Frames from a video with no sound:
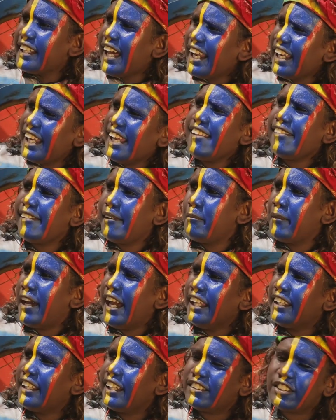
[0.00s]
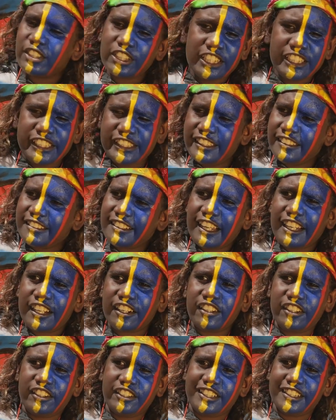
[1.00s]
that easy, man. That's all you just
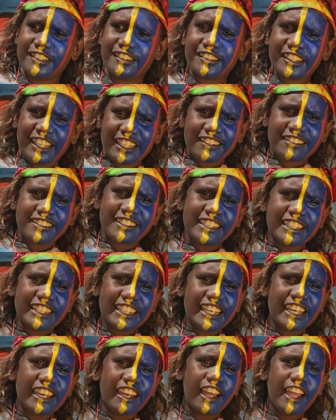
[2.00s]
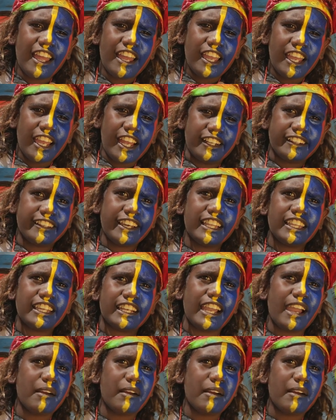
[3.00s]
gotta do. Just gotta sit there and tell the